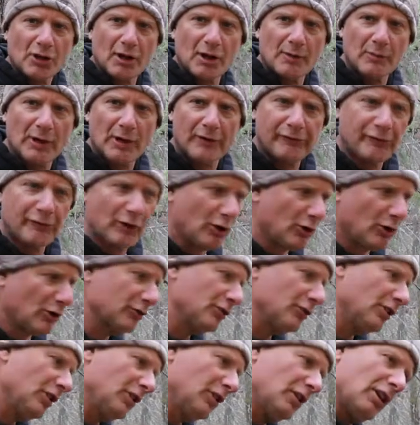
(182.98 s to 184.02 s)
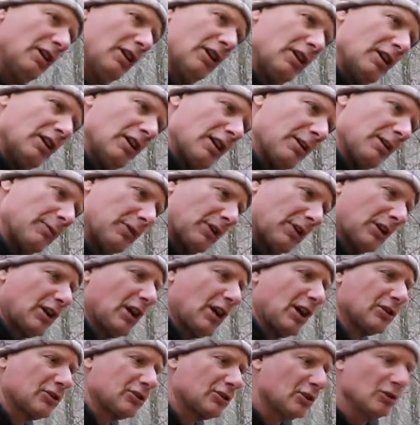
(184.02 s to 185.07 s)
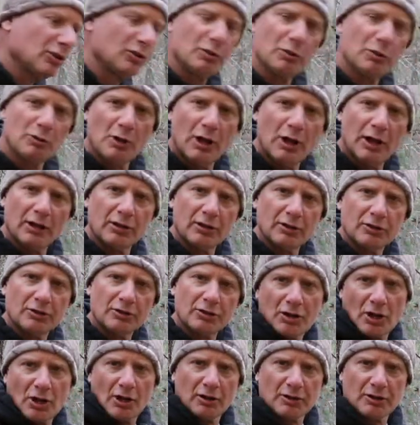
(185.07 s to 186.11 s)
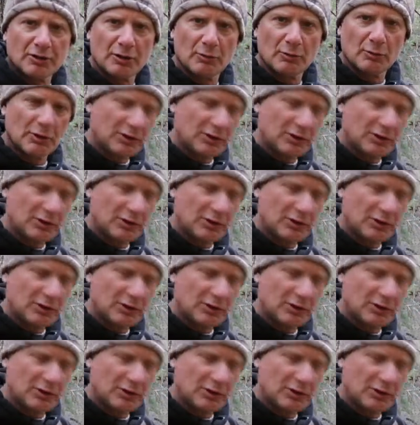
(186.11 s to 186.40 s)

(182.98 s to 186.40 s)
on my phone. I'm going to cut two uh, chunks and